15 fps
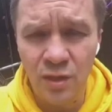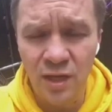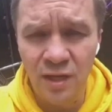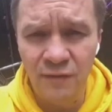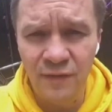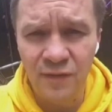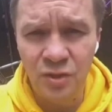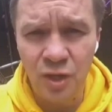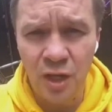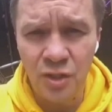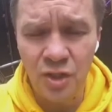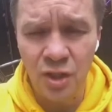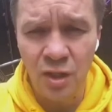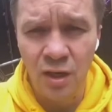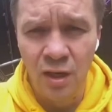to the
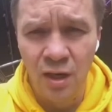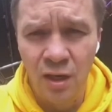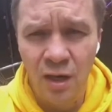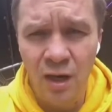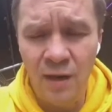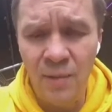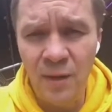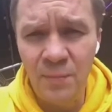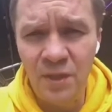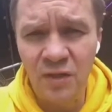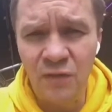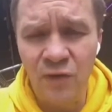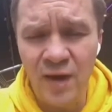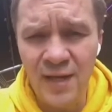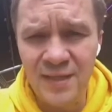infrastructure are maybe
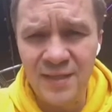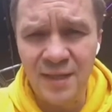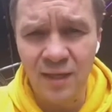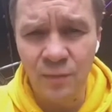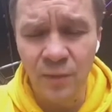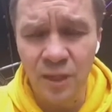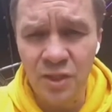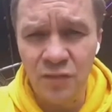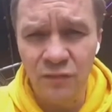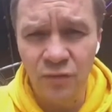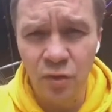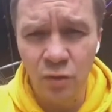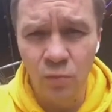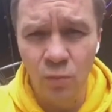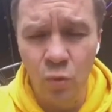twice that much, if
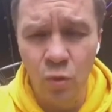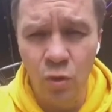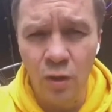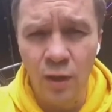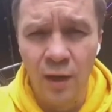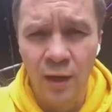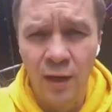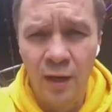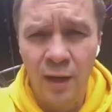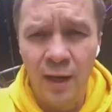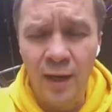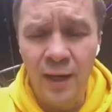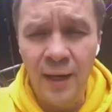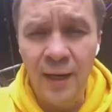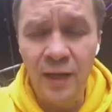not more.
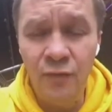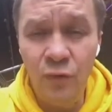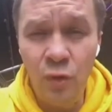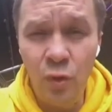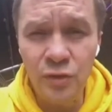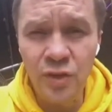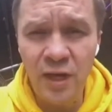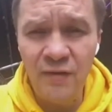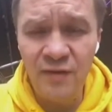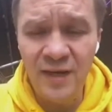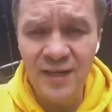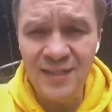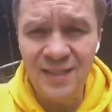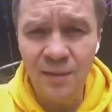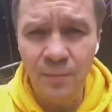And we also have
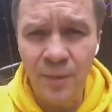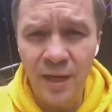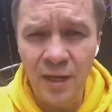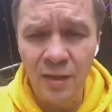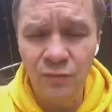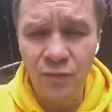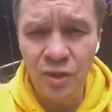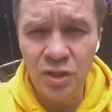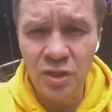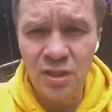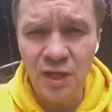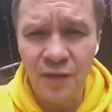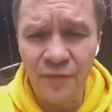an estimate, which is